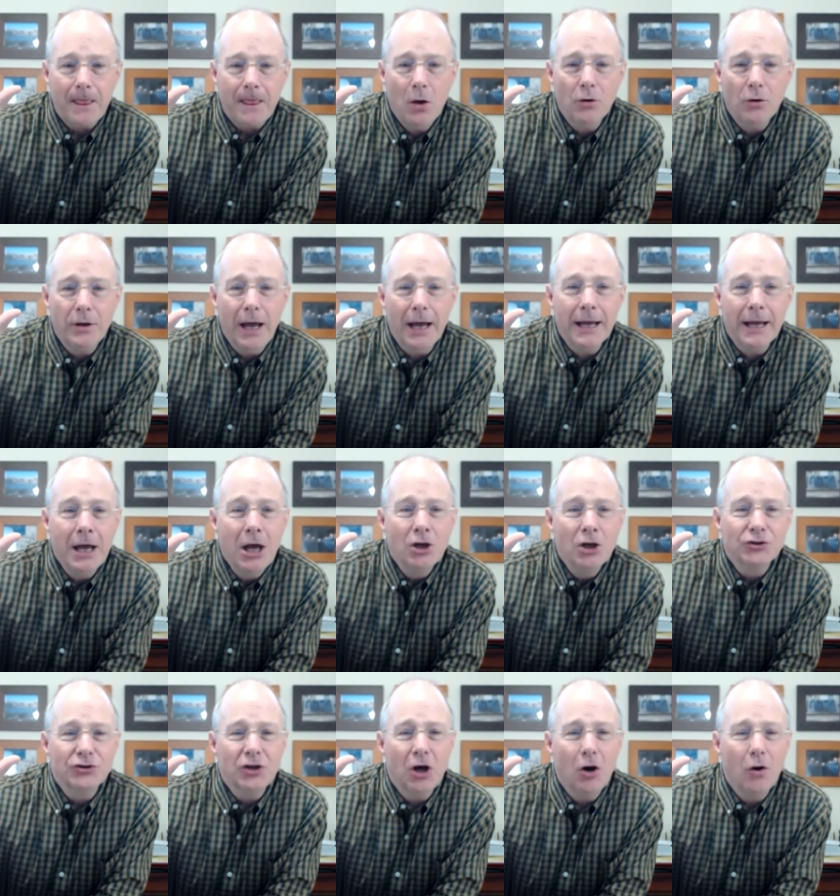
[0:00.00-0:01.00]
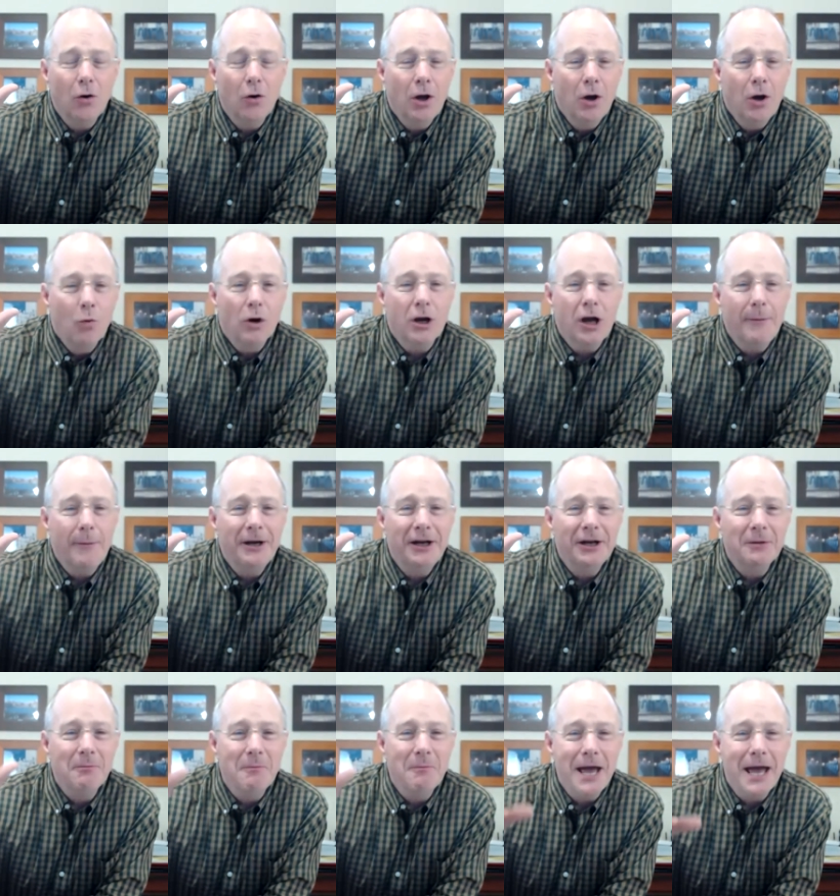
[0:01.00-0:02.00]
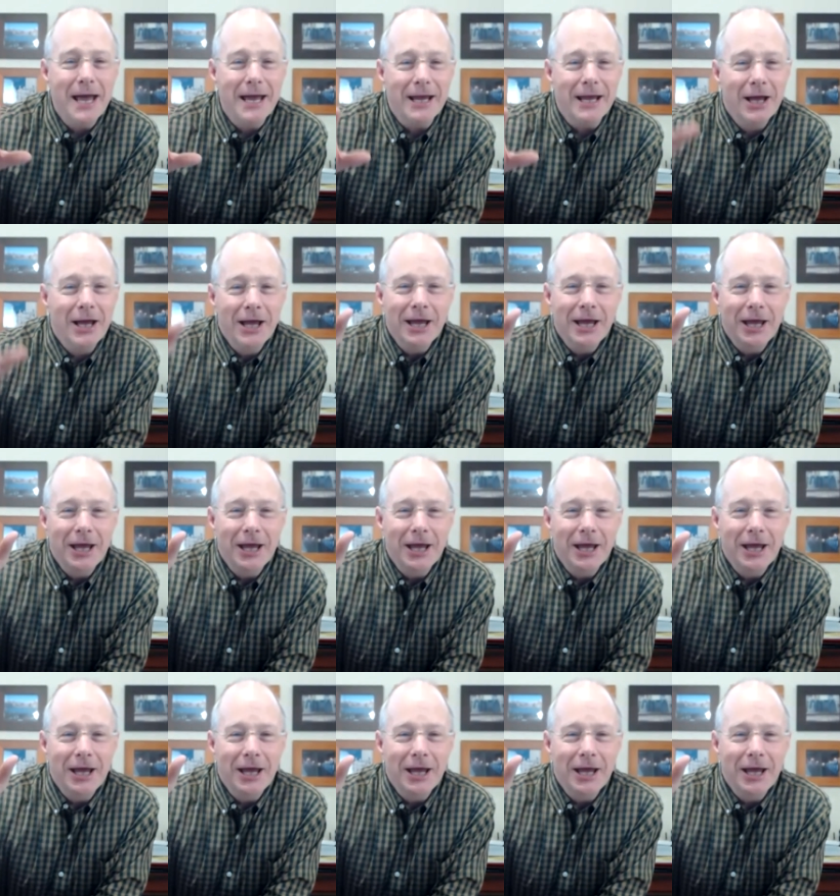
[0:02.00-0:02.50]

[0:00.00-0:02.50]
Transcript: Okay, so we're coming into May.